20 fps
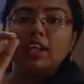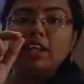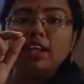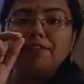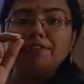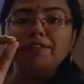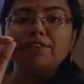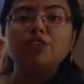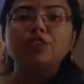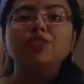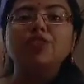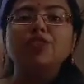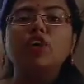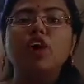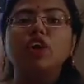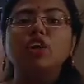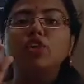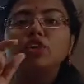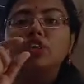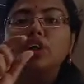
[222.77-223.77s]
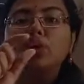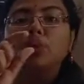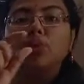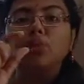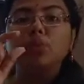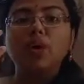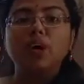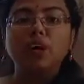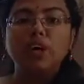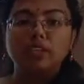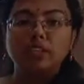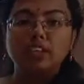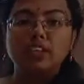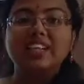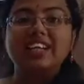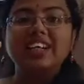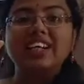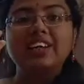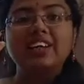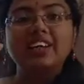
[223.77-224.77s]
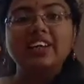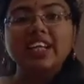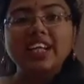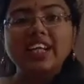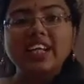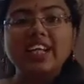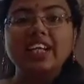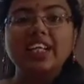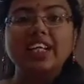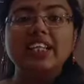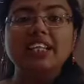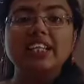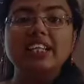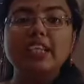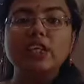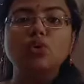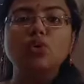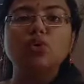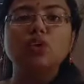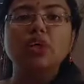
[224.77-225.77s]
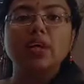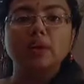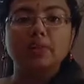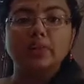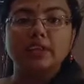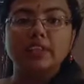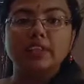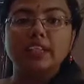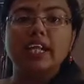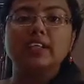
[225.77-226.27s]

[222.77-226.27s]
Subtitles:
If you follow the word renewable,